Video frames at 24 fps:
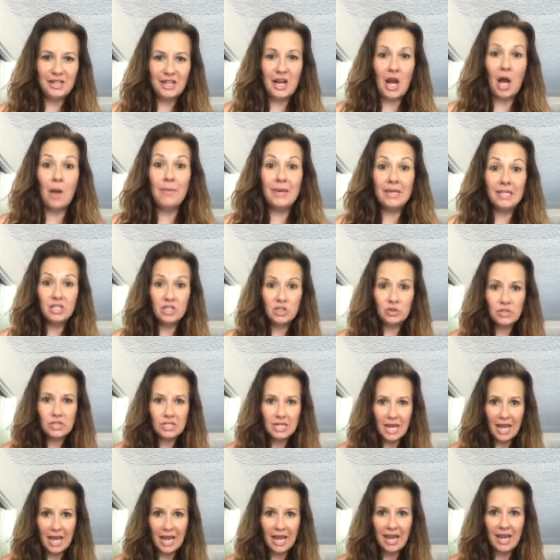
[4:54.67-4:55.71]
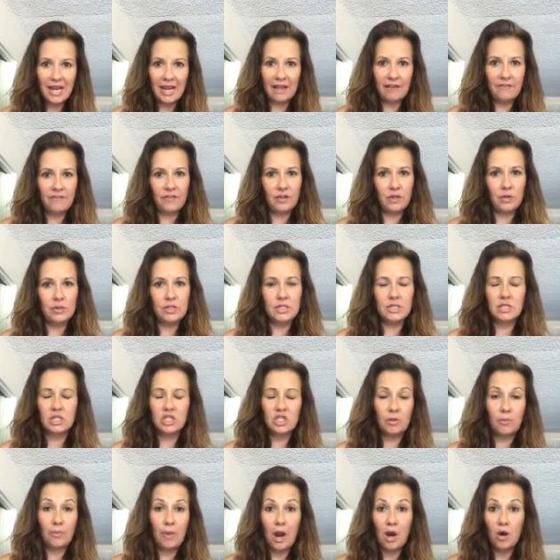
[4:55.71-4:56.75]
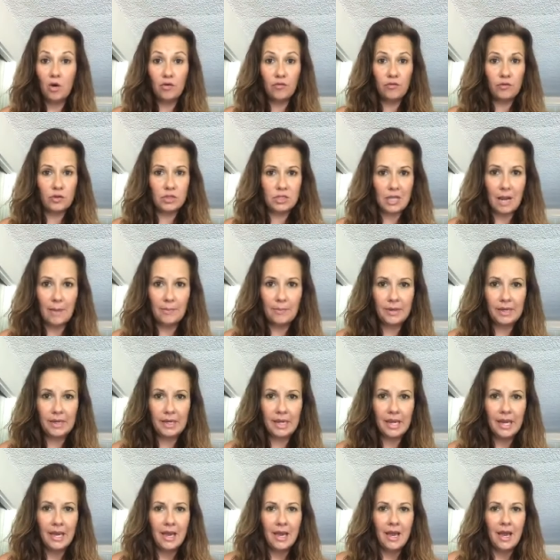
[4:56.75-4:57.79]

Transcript: come into today, and I feel it's such a powerful topic